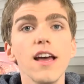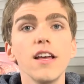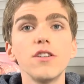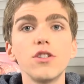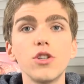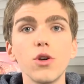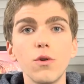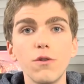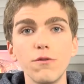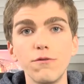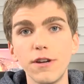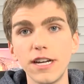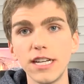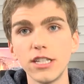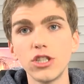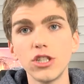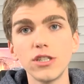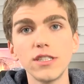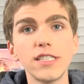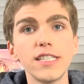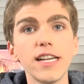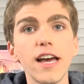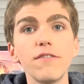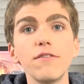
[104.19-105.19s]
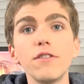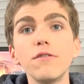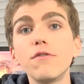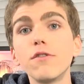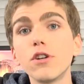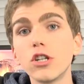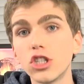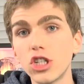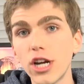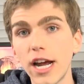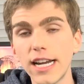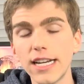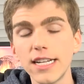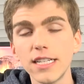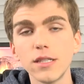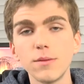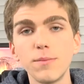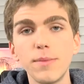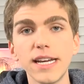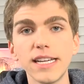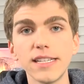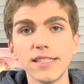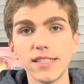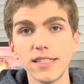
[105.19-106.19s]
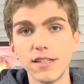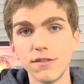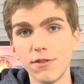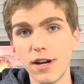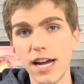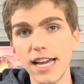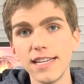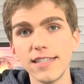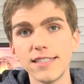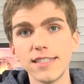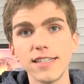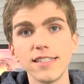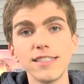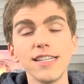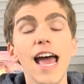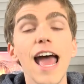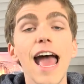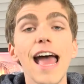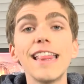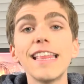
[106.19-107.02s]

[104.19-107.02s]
So Evasi0n 7 for Chinese-based devices.